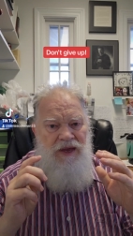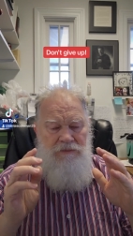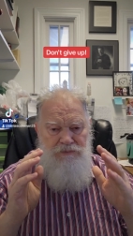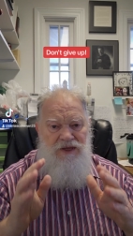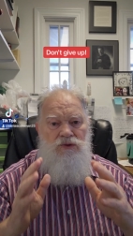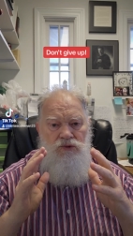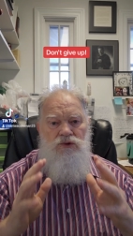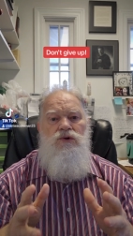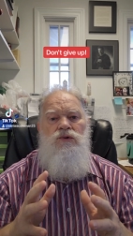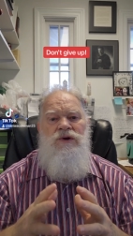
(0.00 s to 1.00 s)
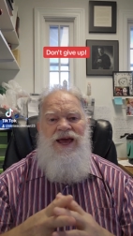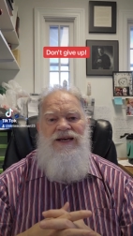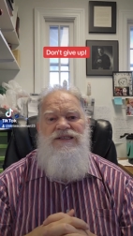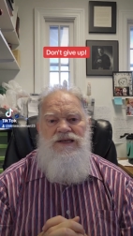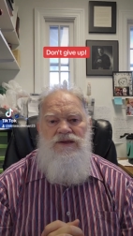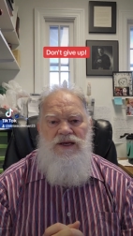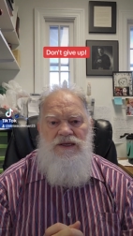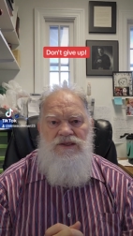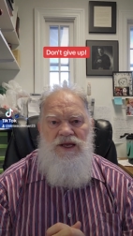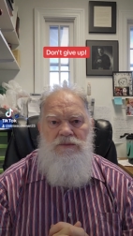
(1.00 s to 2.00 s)
had been through nasty
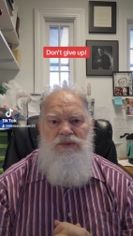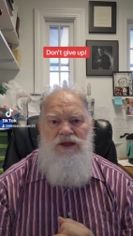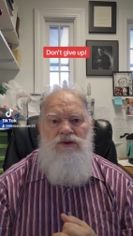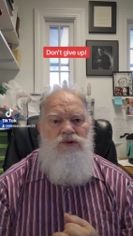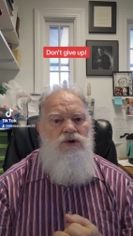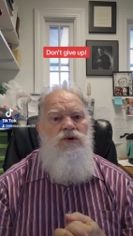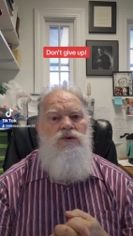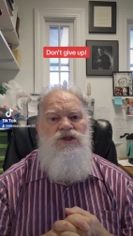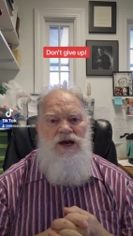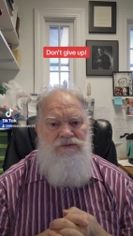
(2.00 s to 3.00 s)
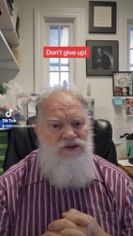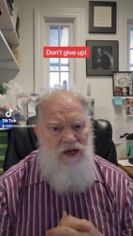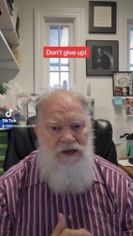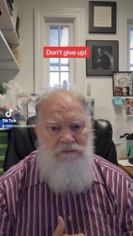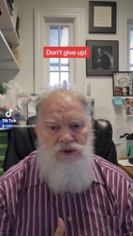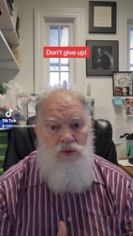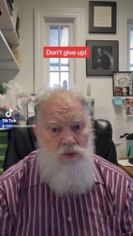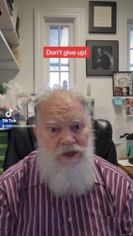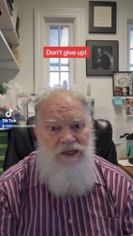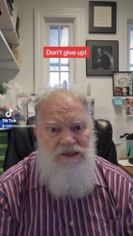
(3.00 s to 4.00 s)
things. They'd been through tough times,
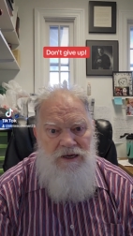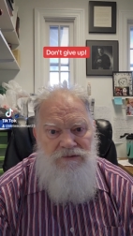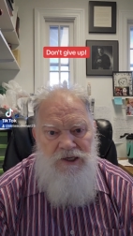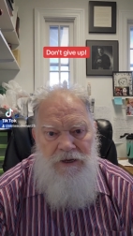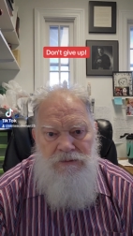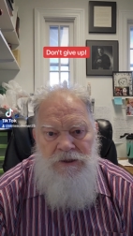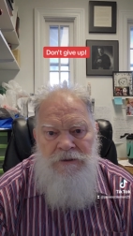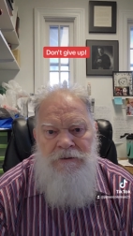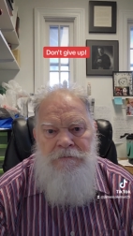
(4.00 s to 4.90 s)
really tough times,